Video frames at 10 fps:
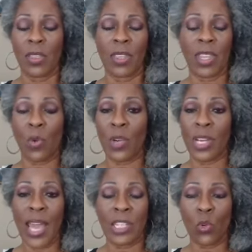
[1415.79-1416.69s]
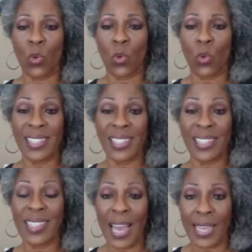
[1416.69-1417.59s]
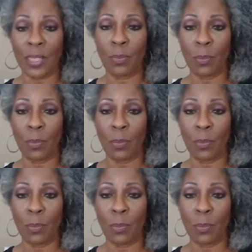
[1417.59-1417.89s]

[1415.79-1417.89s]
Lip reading: that they were not going to indict